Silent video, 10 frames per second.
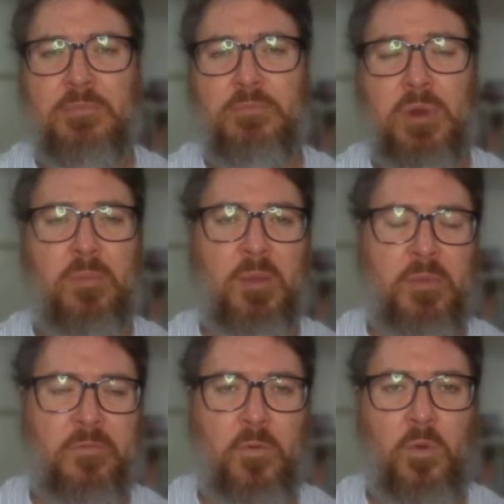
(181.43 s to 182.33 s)
probably
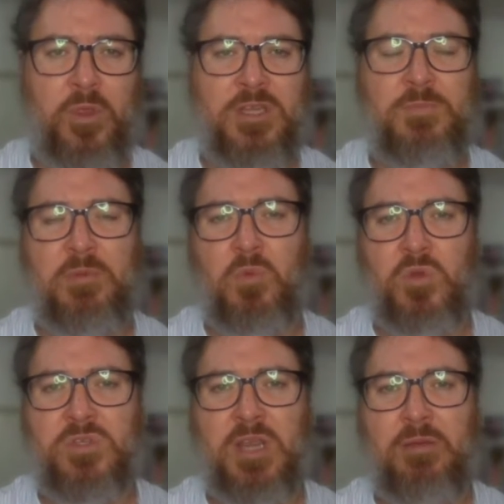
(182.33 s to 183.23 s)
before this, but
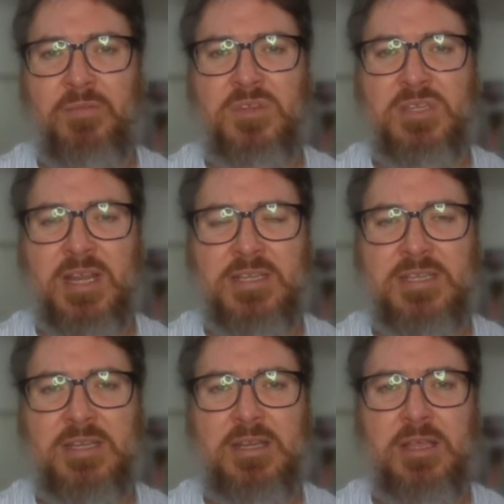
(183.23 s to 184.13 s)
more so ever
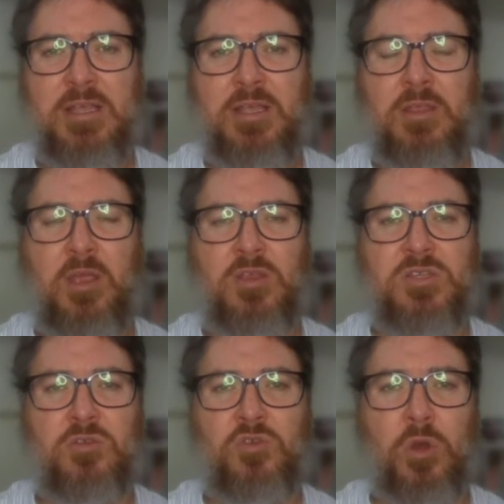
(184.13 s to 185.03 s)
since
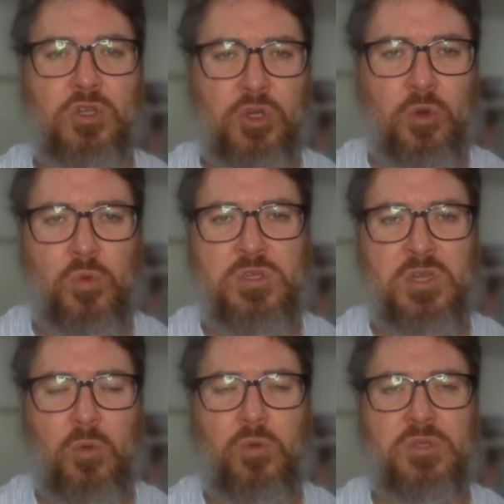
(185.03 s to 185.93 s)
those Trojan horse
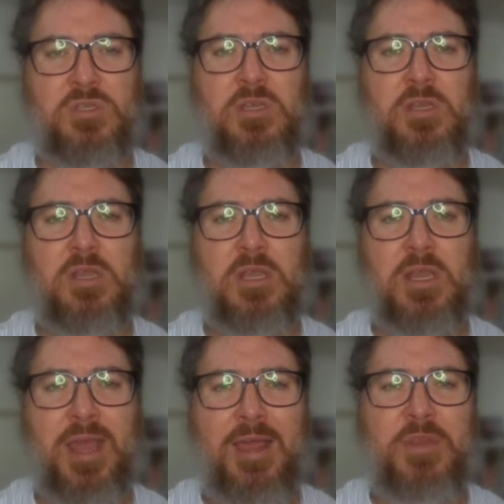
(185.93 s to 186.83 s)
laws
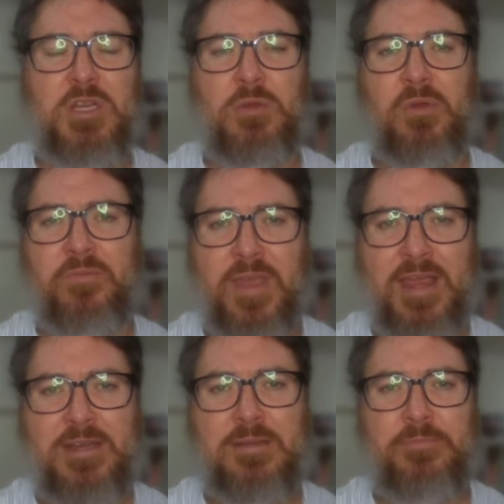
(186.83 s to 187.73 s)
came into effect.